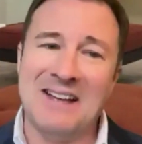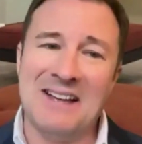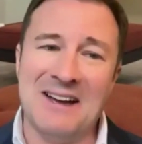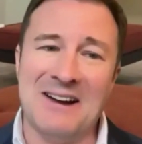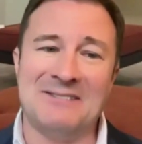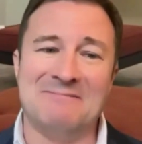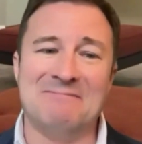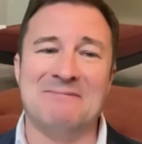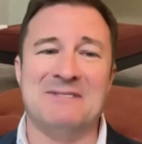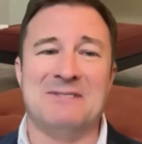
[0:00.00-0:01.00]

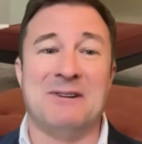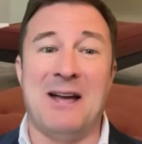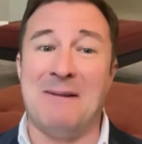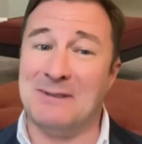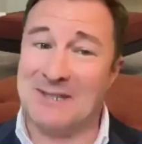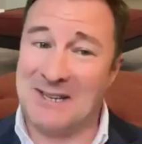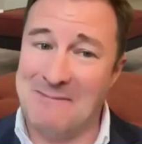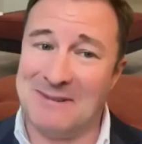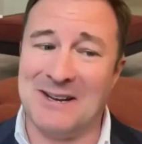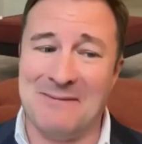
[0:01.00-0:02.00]
So it happens
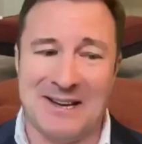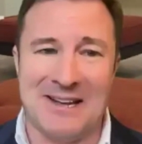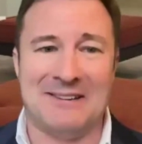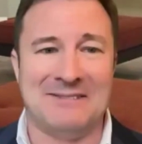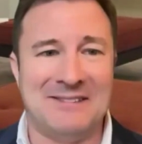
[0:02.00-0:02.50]
time and time again.